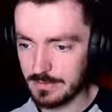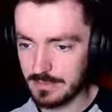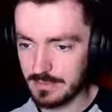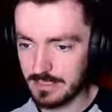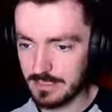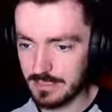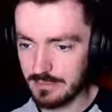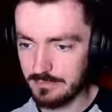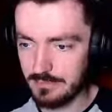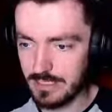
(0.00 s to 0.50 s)

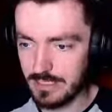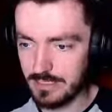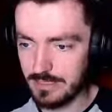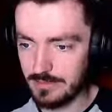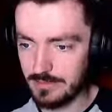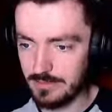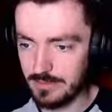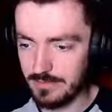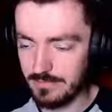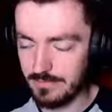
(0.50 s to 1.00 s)
Can he really
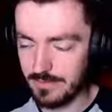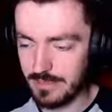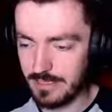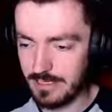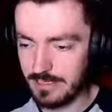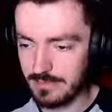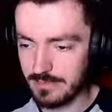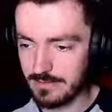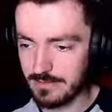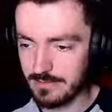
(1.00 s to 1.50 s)
not lift
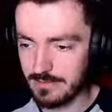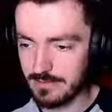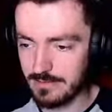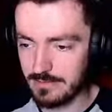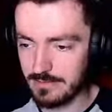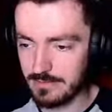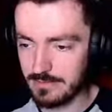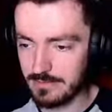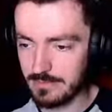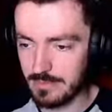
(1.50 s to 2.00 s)
that?
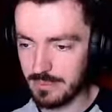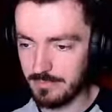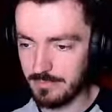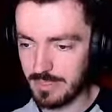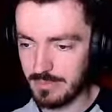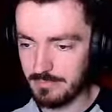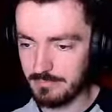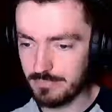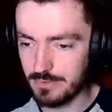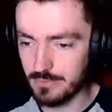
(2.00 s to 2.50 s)
I've got a
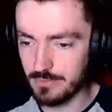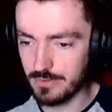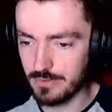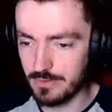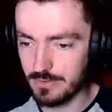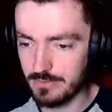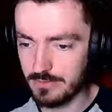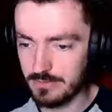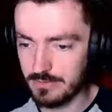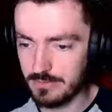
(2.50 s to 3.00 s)
big book.